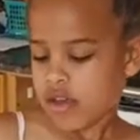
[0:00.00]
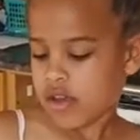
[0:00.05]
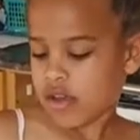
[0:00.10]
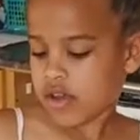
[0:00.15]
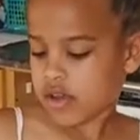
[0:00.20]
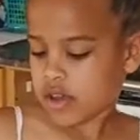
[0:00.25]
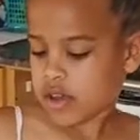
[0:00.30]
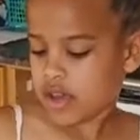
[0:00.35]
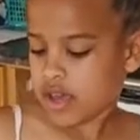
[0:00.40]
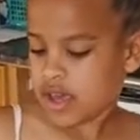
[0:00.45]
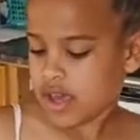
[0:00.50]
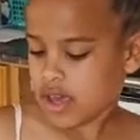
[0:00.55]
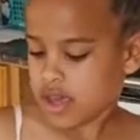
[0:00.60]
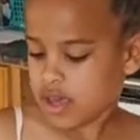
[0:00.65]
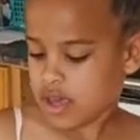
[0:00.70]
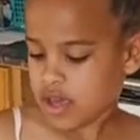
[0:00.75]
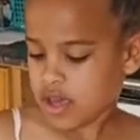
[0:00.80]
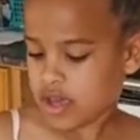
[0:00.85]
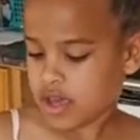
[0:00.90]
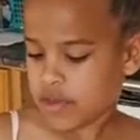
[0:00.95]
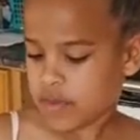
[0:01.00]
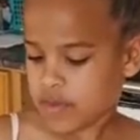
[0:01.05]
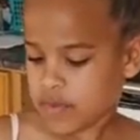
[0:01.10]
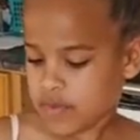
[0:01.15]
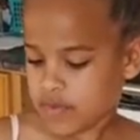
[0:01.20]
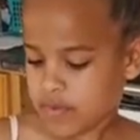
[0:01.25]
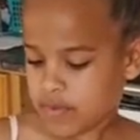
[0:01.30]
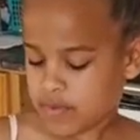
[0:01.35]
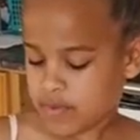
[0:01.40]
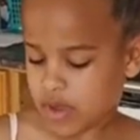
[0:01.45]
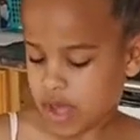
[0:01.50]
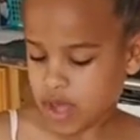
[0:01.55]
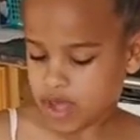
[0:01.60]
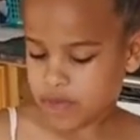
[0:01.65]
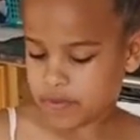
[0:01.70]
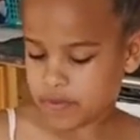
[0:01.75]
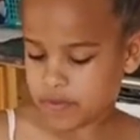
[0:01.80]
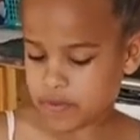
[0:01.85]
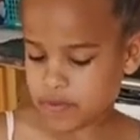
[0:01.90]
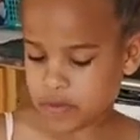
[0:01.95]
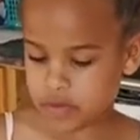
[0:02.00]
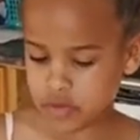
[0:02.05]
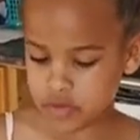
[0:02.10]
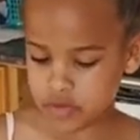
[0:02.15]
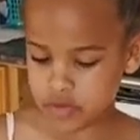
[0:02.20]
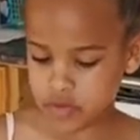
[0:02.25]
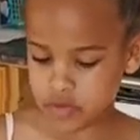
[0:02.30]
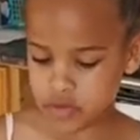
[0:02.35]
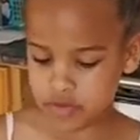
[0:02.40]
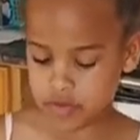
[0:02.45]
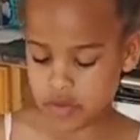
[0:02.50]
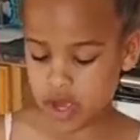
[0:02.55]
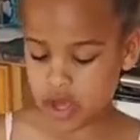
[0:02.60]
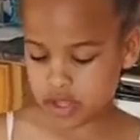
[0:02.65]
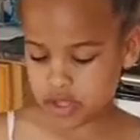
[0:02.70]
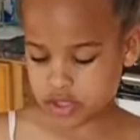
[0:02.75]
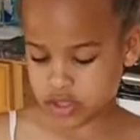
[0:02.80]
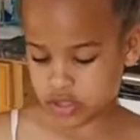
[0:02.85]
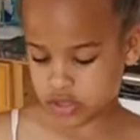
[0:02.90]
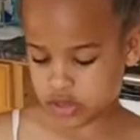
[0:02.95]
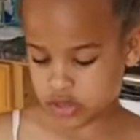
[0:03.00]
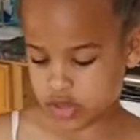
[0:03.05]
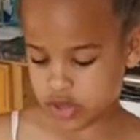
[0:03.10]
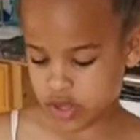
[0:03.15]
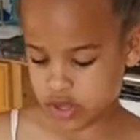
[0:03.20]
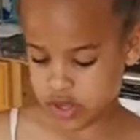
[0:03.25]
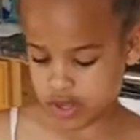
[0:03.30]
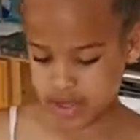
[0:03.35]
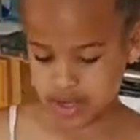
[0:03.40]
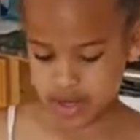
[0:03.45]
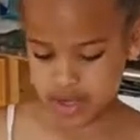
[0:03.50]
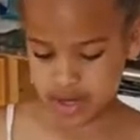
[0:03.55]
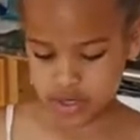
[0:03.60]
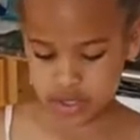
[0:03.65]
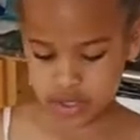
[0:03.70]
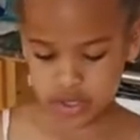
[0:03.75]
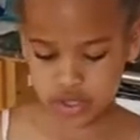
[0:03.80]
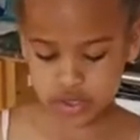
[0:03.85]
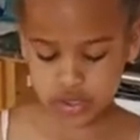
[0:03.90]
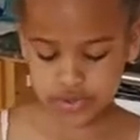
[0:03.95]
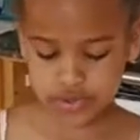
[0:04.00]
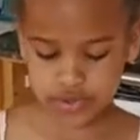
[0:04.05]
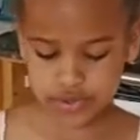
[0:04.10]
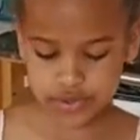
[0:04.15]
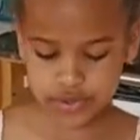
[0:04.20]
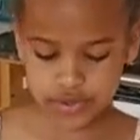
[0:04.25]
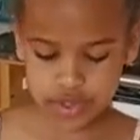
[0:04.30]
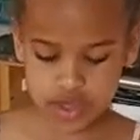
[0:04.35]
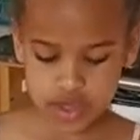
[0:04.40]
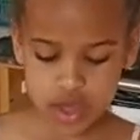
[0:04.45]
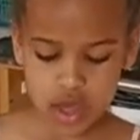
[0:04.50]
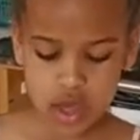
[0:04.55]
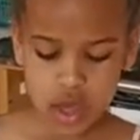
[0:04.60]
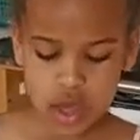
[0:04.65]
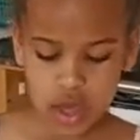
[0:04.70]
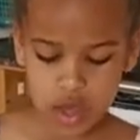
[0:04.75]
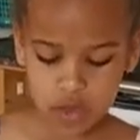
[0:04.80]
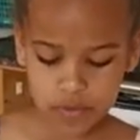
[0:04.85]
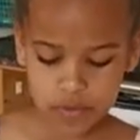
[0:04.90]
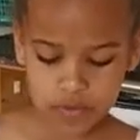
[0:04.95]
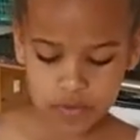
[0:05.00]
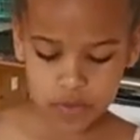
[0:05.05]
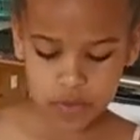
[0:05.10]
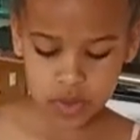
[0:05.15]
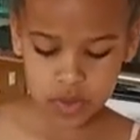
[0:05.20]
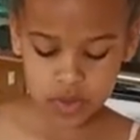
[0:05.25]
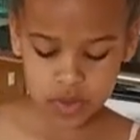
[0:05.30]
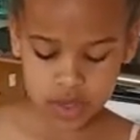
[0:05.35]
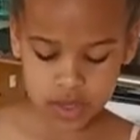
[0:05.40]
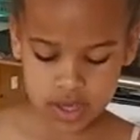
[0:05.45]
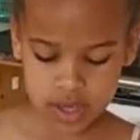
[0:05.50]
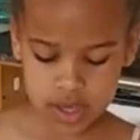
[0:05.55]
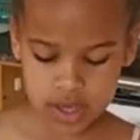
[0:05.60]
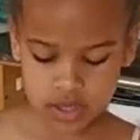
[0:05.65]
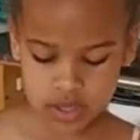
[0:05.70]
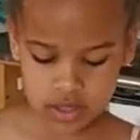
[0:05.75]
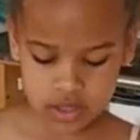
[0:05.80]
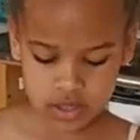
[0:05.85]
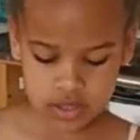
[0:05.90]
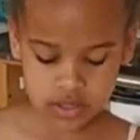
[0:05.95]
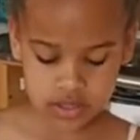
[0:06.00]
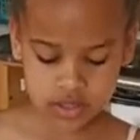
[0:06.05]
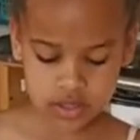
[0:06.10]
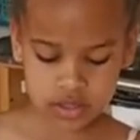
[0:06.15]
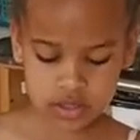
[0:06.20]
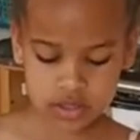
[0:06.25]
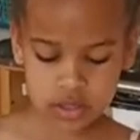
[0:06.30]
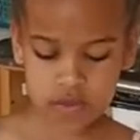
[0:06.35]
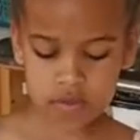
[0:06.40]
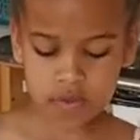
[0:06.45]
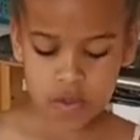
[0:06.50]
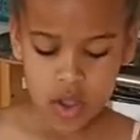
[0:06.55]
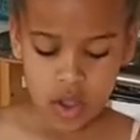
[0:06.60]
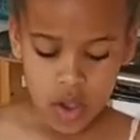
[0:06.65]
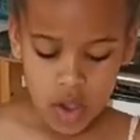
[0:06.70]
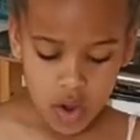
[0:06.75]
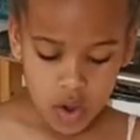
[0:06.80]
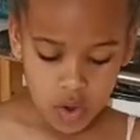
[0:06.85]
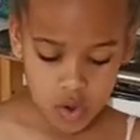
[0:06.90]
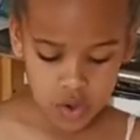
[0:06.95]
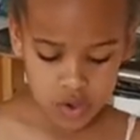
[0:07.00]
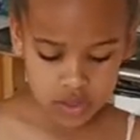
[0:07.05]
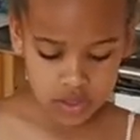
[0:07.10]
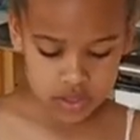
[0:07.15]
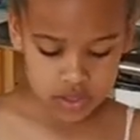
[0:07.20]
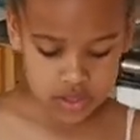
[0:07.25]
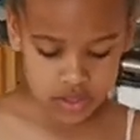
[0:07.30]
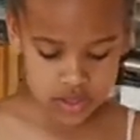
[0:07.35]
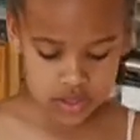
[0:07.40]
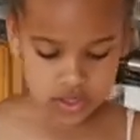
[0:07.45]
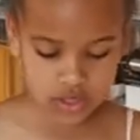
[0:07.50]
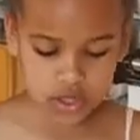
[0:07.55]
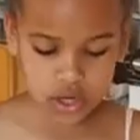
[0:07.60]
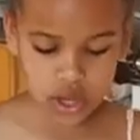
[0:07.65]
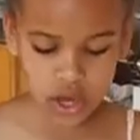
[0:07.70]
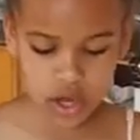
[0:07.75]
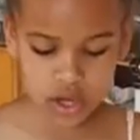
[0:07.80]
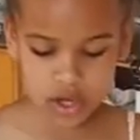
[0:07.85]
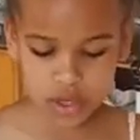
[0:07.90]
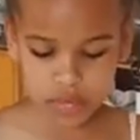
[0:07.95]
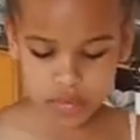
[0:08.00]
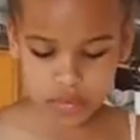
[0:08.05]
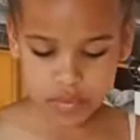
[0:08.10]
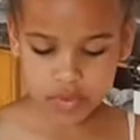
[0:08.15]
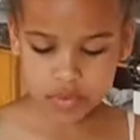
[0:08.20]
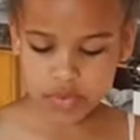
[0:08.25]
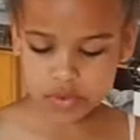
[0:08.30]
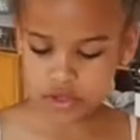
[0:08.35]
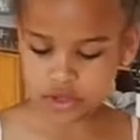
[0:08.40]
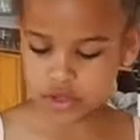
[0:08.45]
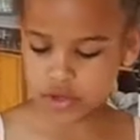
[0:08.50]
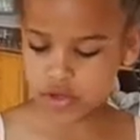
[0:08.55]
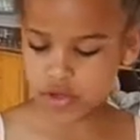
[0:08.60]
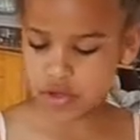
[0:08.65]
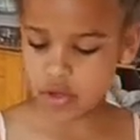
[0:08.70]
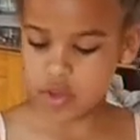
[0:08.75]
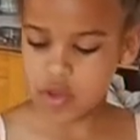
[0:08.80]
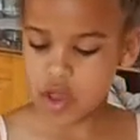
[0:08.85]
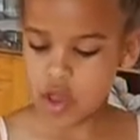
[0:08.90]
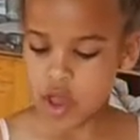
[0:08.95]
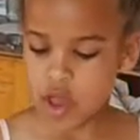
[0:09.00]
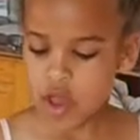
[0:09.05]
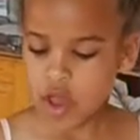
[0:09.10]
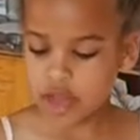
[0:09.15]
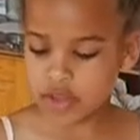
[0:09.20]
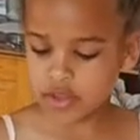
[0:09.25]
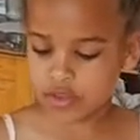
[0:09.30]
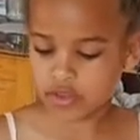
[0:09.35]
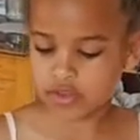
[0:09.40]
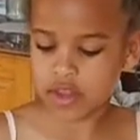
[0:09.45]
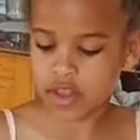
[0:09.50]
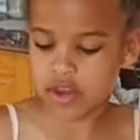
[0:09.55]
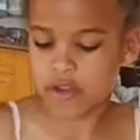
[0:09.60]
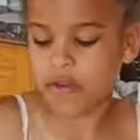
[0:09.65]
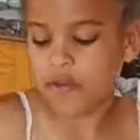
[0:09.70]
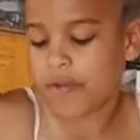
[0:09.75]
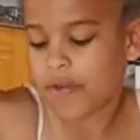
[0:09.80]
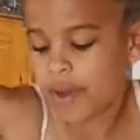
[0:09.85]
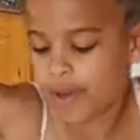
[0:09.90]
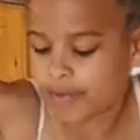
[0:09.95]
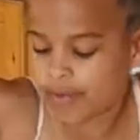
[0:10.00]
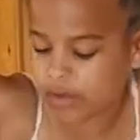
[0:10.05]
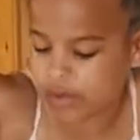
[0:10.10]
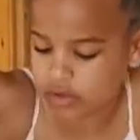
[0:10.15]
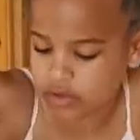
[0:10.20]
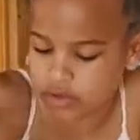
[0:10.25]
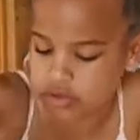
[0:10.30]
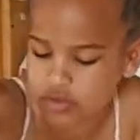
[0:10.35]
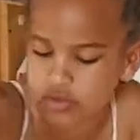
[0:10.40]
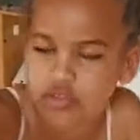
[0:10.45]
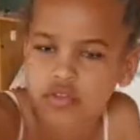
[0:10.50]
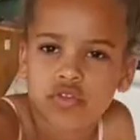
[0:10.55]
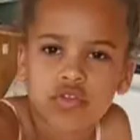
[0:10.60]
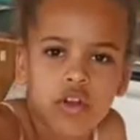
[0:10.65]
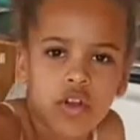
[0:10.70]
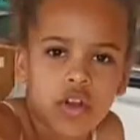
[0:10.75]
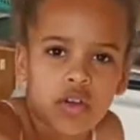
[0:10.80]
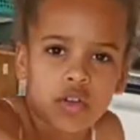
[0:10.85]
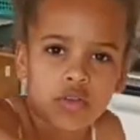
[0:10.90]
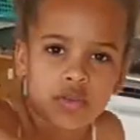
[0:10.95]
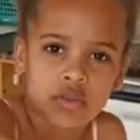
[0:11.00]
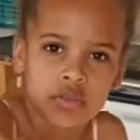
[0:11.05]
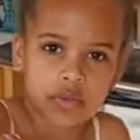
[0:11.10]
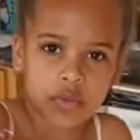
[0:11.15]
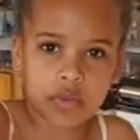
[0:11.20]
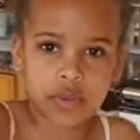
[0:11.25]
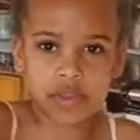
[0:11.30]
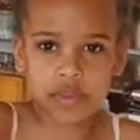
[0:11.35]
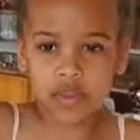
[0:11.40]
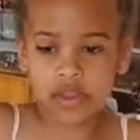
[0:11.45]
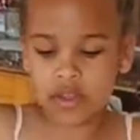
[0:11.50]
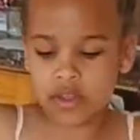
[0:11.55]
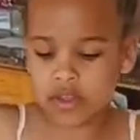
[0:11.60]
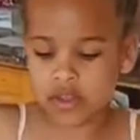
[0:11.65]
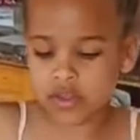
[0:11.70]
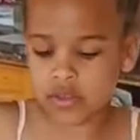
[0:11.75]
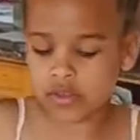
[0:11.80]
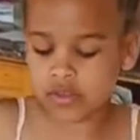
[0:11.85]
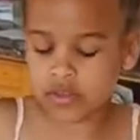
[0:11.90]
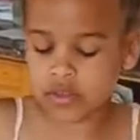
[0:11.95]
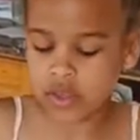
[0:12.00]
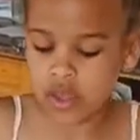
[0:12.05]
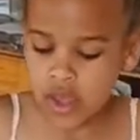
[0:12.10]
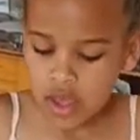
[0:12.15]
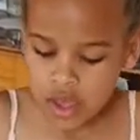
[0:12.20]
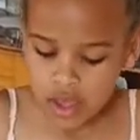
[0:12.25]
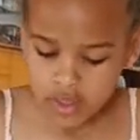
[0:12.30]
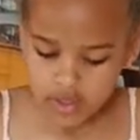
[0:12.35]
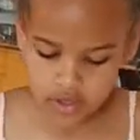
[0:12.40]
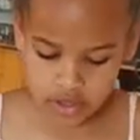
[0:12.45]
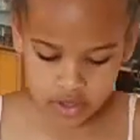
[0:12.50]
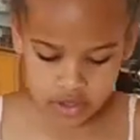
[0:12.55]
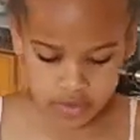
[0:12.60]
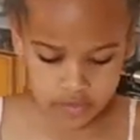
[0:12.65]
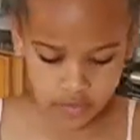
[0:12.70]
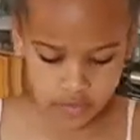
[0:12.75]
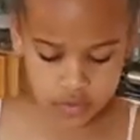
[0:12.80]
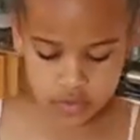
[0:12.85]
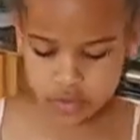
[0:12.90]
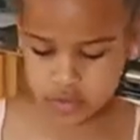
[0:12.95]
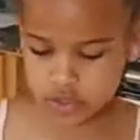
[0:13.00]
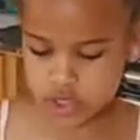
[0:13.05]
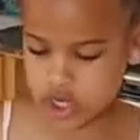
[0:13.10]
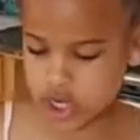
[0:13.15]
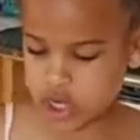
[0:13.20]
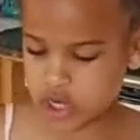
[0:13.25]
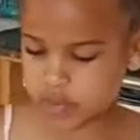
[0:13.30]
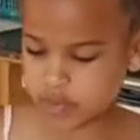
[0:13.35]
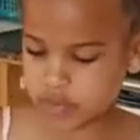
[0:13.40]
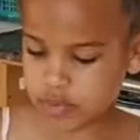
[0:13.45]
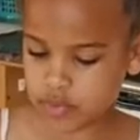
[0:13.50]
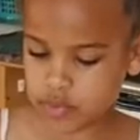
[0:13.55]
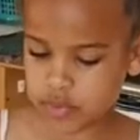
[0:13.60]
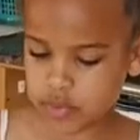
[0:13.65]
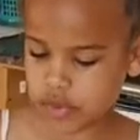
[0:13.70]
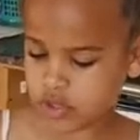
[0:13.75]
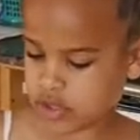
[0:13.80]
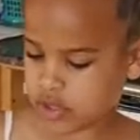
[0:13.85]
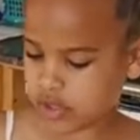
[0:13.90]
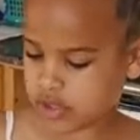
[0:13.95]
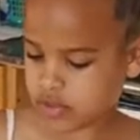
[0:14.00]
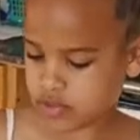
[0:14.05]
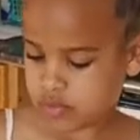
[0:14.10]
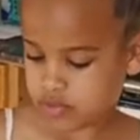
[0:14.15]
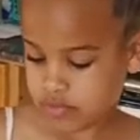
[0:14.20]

Okay, I've got some icing on here, and as you can see, I've put the cake and this stuff on this turning board so that instead of having to struggle doing this, then you've got the turning board that